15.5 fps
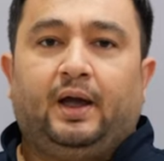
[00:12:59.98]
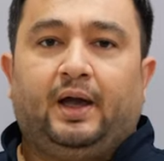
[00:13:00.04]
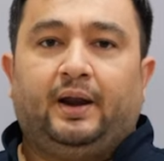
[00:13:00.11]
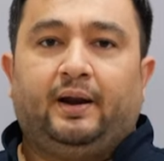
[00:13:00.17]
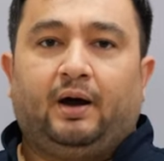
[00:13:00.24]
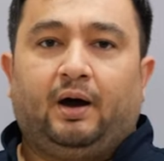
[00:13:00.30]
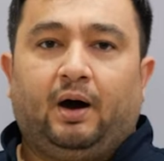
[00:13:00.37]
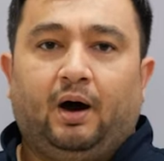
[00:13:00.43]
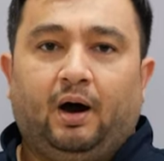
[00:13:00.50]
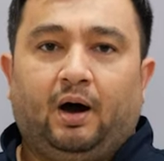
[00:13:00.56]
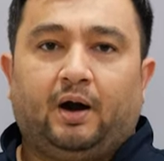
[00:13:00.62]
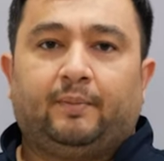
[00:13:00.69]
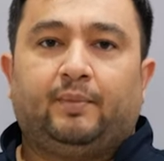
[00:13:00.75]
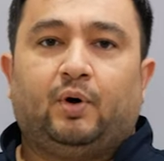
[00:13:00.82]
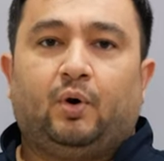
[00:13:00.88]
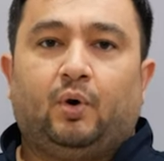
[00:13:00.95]
an
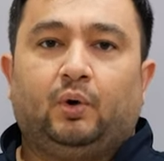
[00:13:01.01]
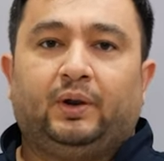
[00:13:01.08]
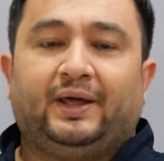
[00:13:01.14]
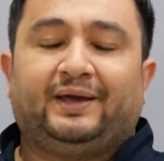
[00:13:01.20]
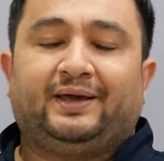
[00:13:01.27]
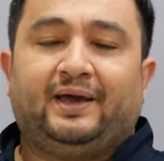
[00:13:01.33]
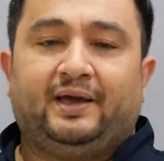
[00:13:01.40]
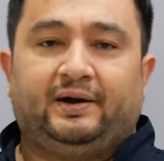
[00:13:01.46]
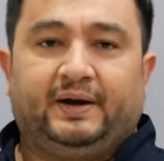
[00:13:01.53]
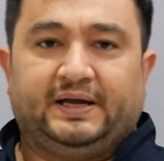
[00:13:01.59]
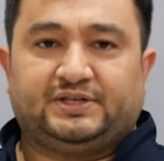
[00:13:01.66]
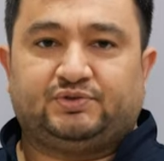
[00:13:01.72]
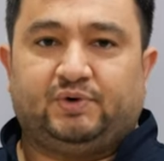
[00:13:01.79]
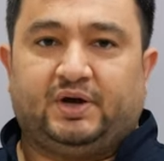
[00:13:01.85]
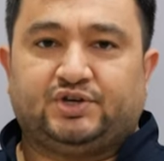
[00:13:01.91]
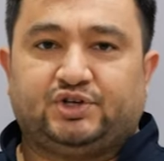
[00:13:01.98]
arm or leg hair
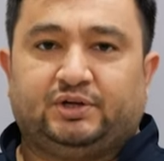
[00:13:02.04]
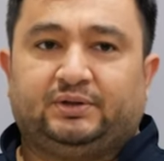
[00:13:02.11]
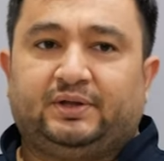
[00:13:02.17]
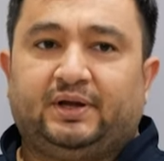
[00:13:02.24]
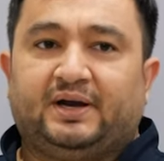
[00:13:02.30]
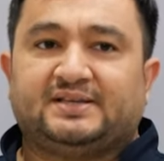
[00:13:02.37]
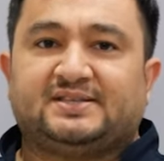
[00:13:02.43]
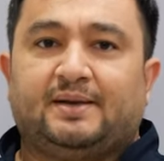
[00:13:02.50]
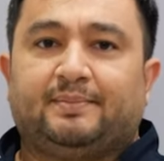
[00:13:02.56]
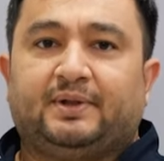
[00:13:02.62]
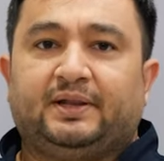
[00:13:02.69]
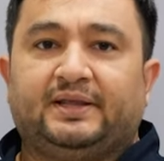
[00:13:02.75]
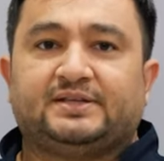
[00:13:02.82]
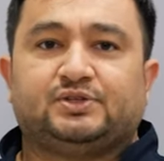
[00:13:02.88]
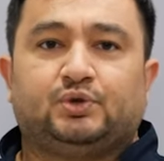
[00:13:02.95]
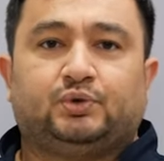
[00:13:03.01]
extraction. There are some
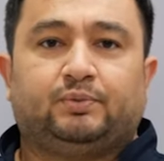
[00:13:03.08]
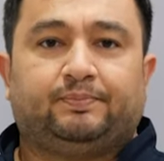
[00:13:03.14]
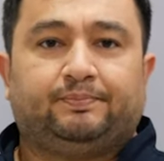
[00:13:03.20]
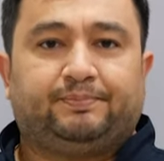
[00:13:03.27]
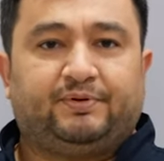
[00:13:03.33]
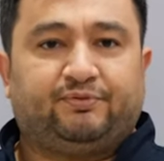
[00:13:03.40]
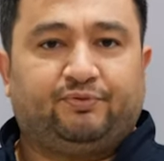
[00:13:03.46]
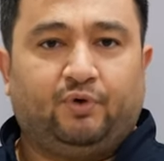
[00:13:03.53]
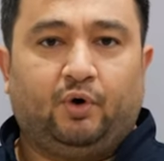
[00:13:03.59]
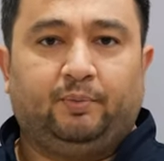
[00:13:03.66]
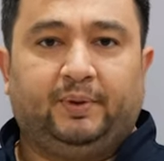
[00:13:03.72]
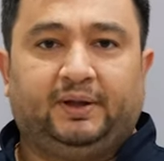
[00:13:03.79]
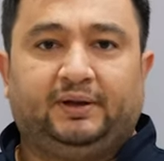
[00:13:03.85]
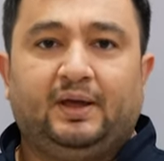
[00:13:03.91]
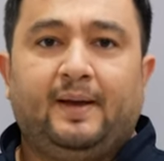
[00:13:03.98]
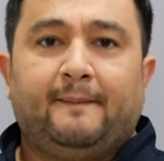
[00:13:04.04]
clinics that perform
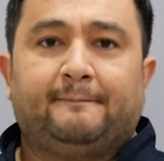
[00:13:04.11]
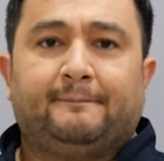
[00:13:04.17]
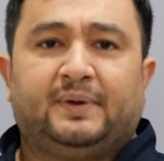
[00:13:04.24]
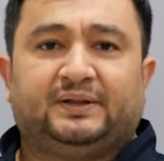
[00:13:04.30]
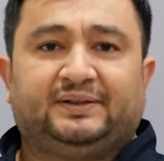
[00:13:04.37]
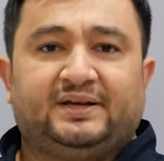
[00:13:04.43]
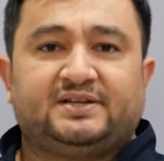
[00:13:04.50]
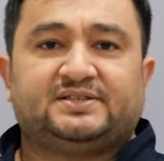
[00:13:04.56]
it, but their